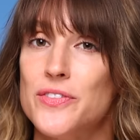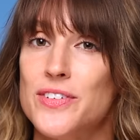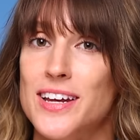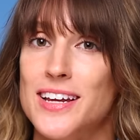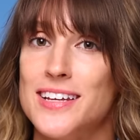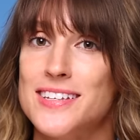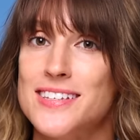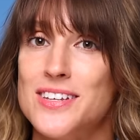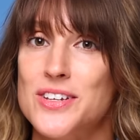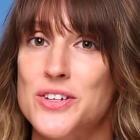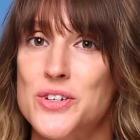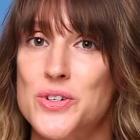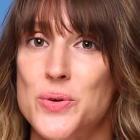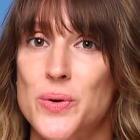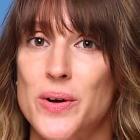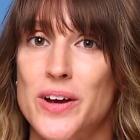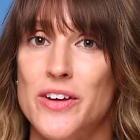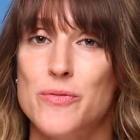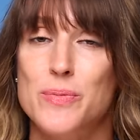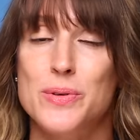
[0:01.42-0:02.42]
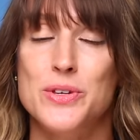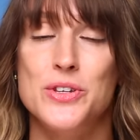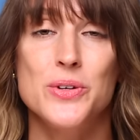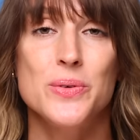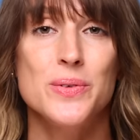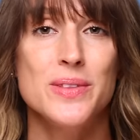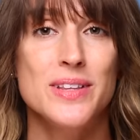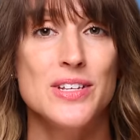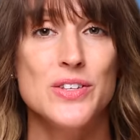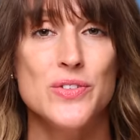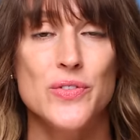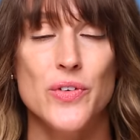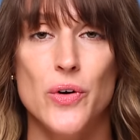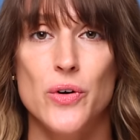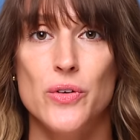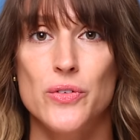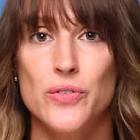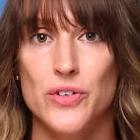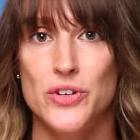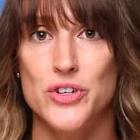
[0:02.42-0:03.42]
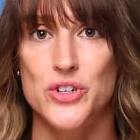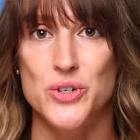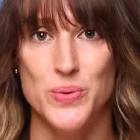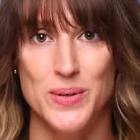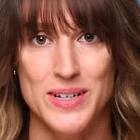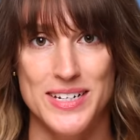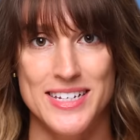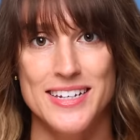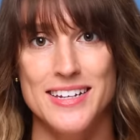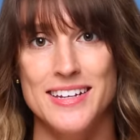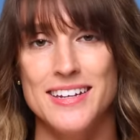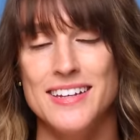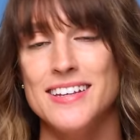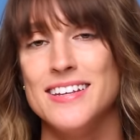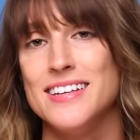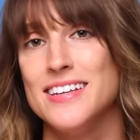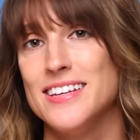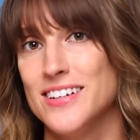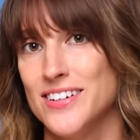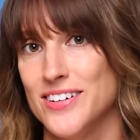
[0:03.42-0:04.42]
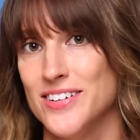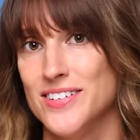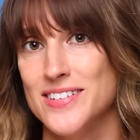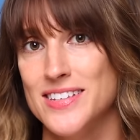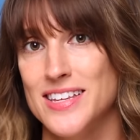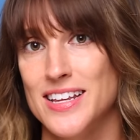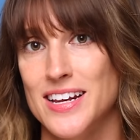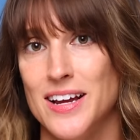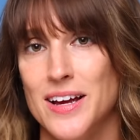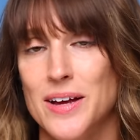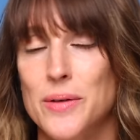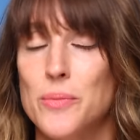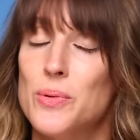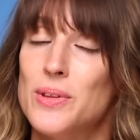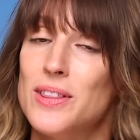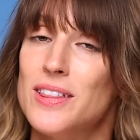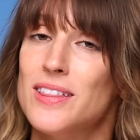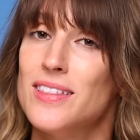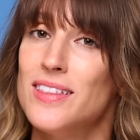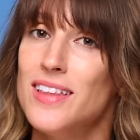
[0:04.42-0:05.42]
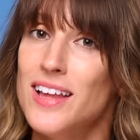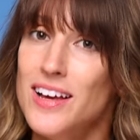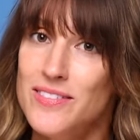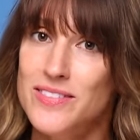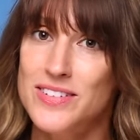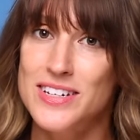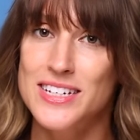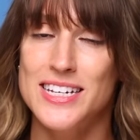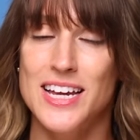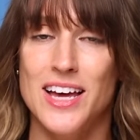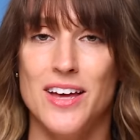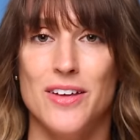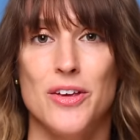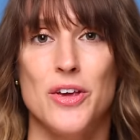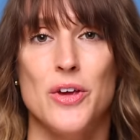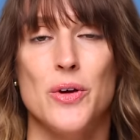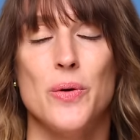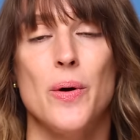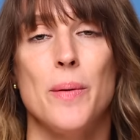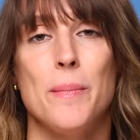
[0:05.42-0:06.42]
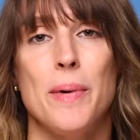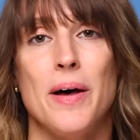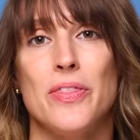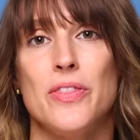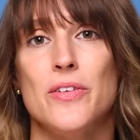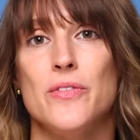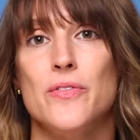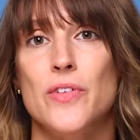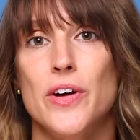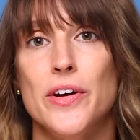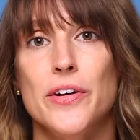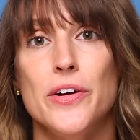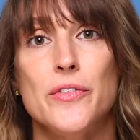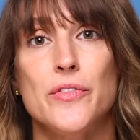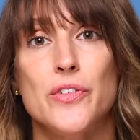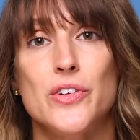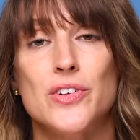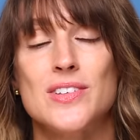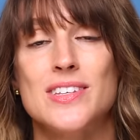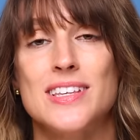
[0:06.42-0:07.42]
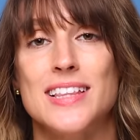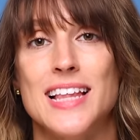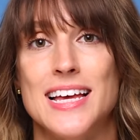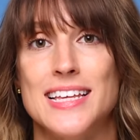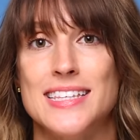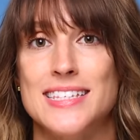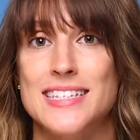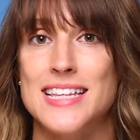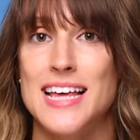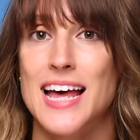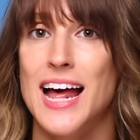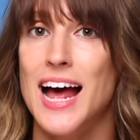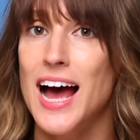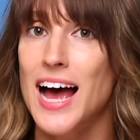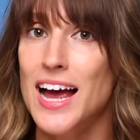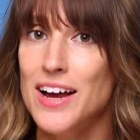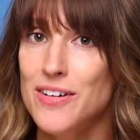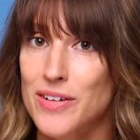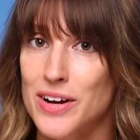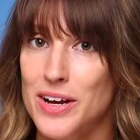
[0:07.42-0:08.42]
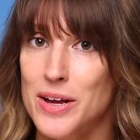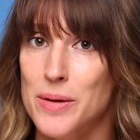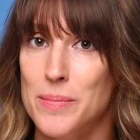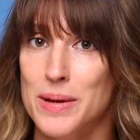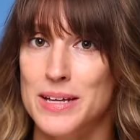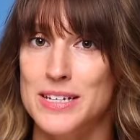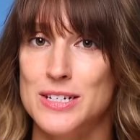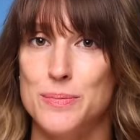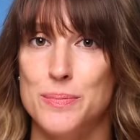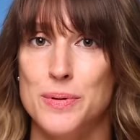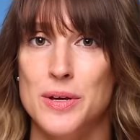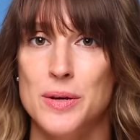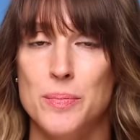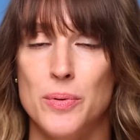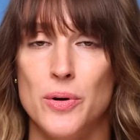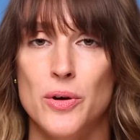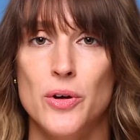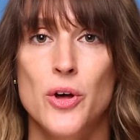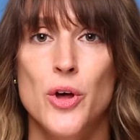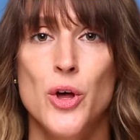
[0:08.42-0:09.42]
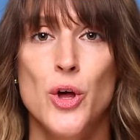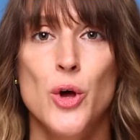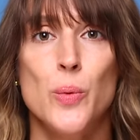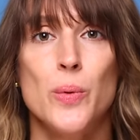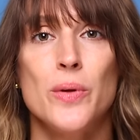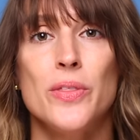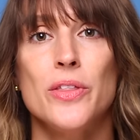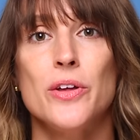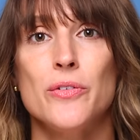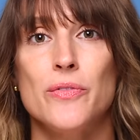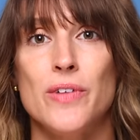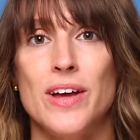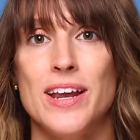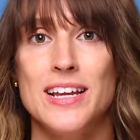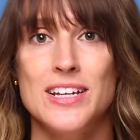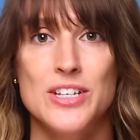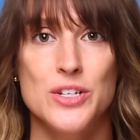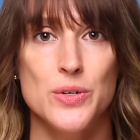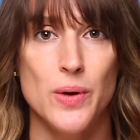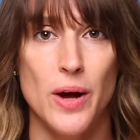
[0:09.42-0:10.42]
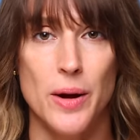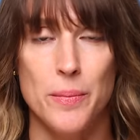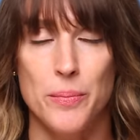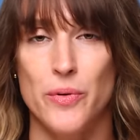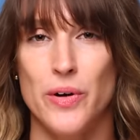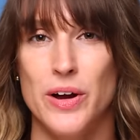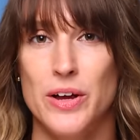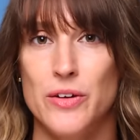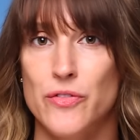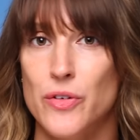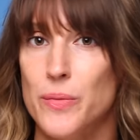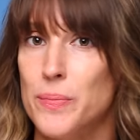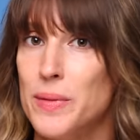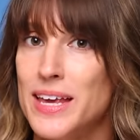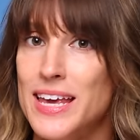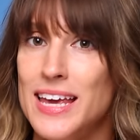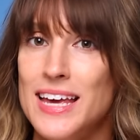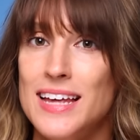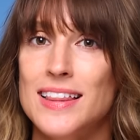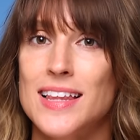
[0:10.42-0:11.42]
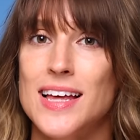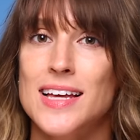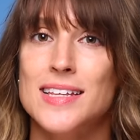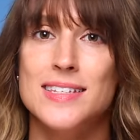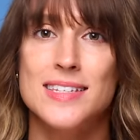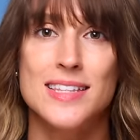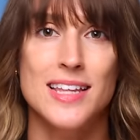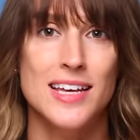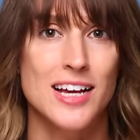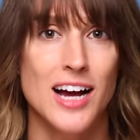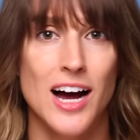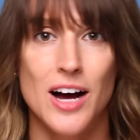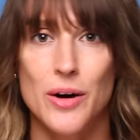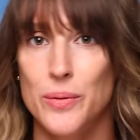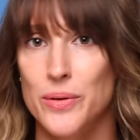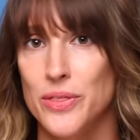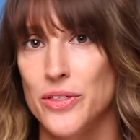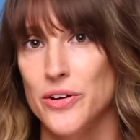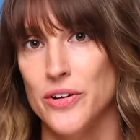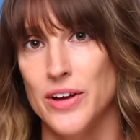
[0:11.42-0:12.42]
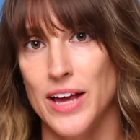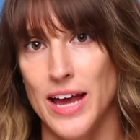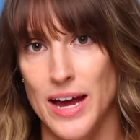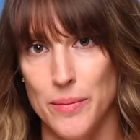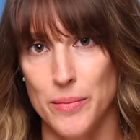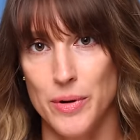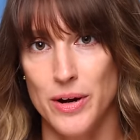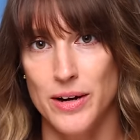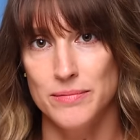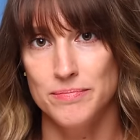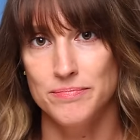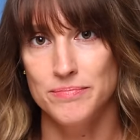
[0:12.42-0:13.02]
Vanessa Joy. I've been doing this for over 20 years, and I would love to tell you about the very first lens that I recommend to people when they're ready to upgrade from the kit lens they got with their camera.